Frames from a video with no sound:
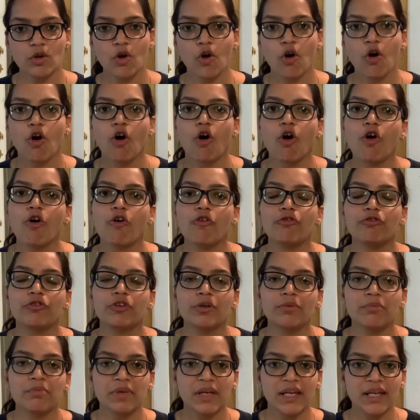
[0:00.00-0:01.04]
of the
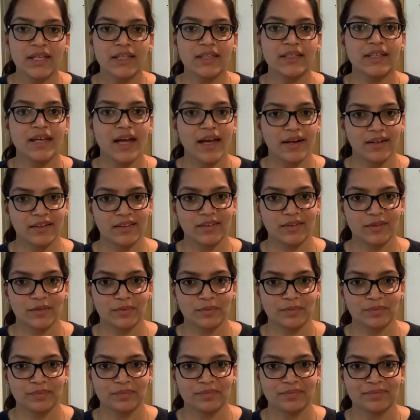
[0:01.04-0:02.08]
main character.
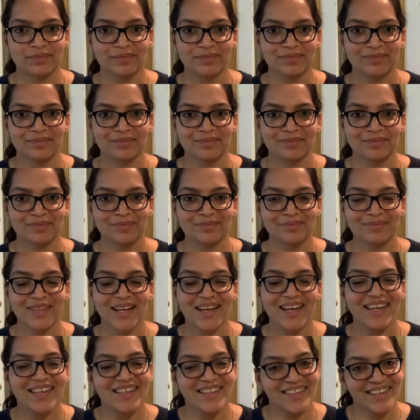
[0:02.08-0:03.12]

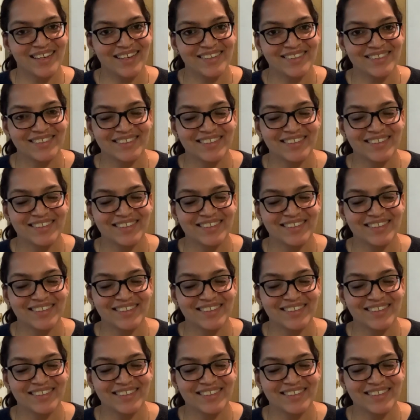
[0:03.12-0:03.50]
Yes,